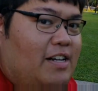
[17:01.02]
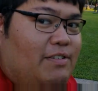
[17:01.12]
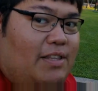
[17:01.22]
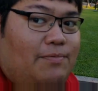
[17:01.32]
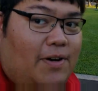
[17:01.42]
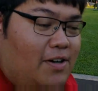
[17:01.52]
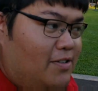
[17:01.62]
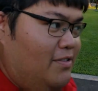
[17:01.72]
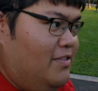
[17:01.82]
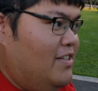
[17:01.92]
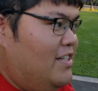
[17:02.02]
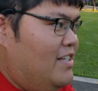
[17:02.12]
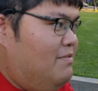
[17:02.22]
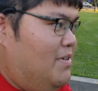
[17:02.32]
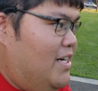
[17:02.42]
with the phone,
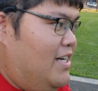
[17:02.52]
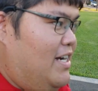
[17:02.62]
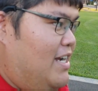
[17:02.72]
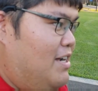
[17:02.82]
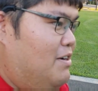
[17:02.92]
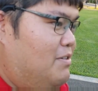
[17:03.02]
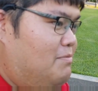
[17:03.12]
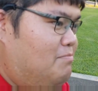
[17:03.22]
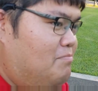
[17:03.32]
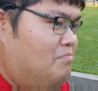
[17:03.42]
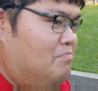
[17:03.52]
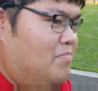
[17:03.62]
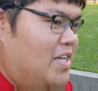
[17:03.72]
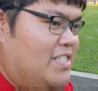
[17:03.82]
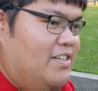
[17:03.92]
but I
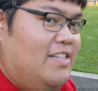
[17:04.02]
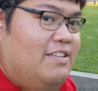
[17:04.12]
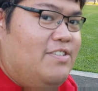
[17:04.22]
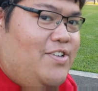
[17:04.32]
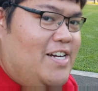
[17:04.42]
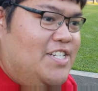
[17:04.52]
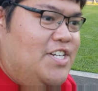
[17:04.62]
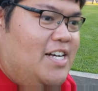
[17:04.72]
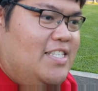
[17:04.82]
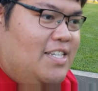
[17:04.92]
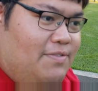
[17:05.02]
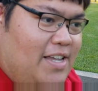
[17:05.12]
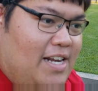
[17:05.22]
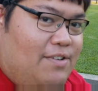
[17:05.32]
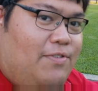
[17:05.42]
guess I'll leave screenshots of
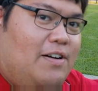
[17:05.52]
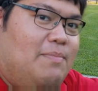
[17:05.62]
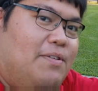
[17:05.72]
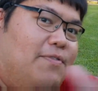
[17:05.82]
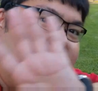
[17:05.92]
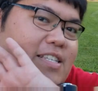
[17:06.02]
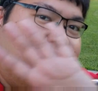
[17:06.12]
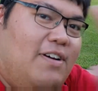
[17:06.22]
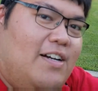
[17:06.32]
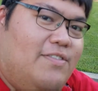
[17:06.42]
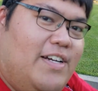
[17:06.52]
it in front of my face right over